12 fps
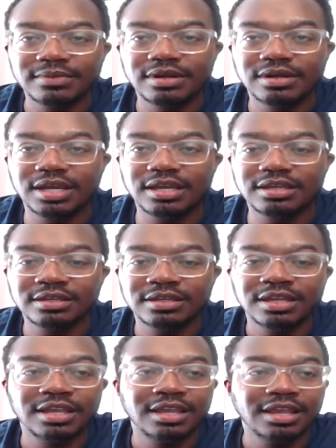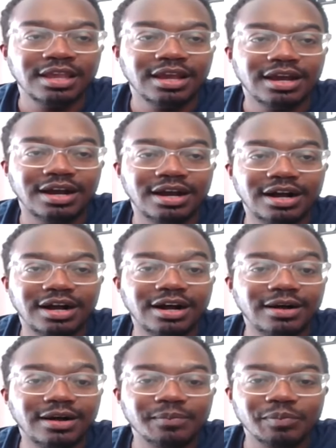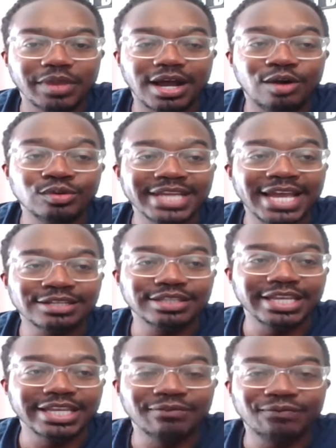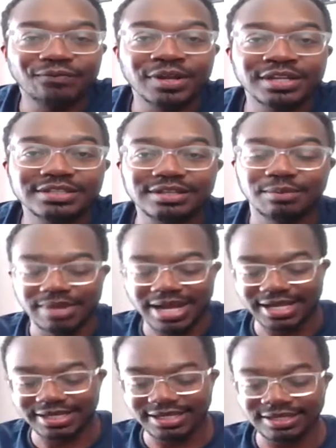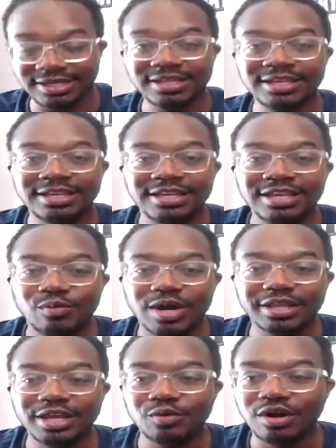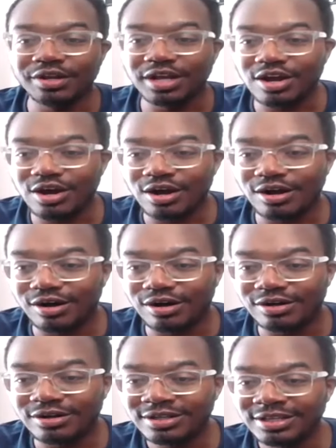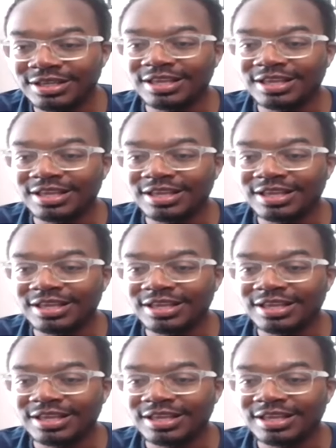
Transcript: Okay. Um, I was actually in front of somebody while they were on a call,